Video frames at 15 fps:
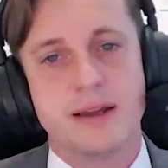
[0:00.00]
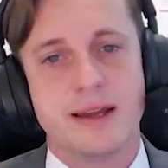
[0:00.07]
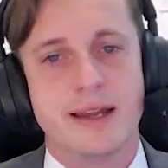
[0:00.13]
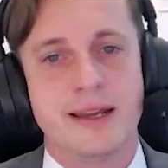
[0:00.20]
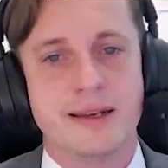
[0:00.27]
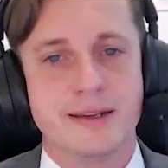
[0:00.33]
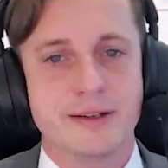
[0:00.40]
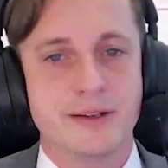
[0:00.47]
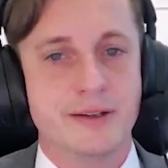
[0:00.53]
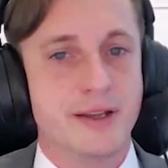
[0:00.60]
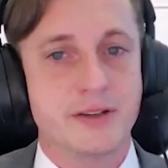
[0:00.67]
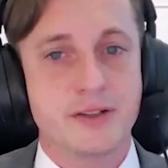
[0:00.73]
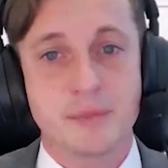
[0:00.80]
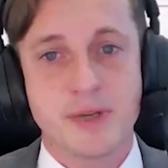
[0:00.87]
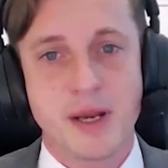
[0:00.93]
And
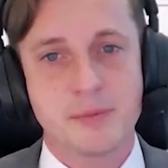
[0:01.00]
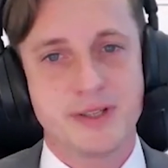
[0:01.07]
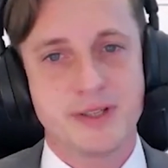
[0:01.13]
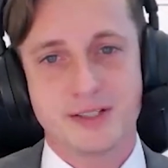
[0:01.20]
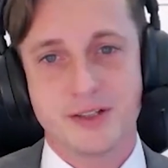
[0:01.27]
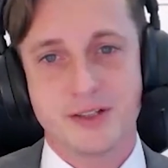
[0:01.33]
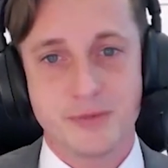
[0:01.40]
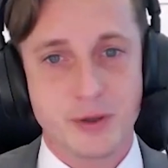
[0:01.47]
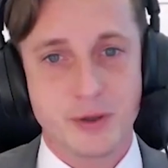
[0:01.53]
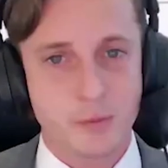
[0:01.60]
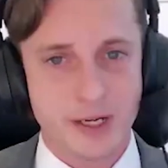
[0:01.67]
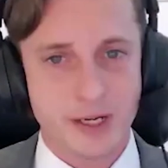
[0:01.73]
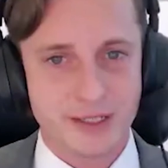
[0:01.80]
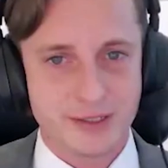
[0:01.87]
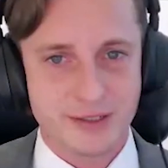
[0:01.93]
then sometimes there's something
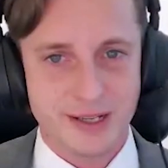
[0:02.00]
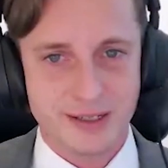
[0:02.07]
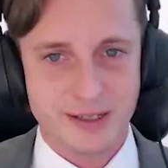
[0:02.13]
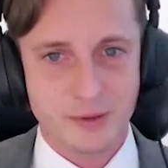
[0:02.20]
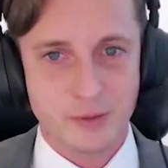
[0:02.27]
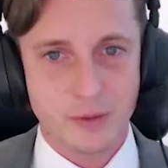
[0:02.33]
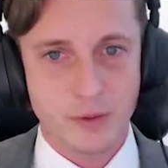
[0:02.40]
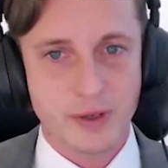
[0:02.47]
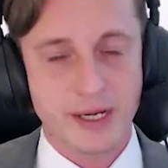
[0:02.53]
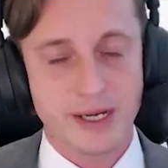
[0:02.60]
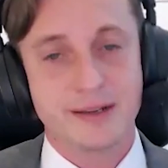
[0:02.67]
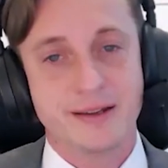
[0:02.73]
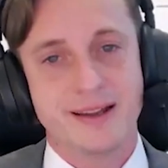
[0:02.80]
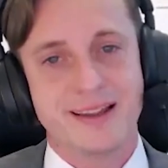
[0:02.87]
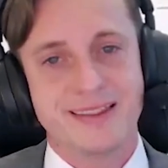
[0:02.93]
where it's like,
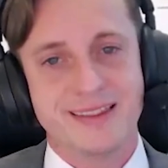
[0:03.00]
okay,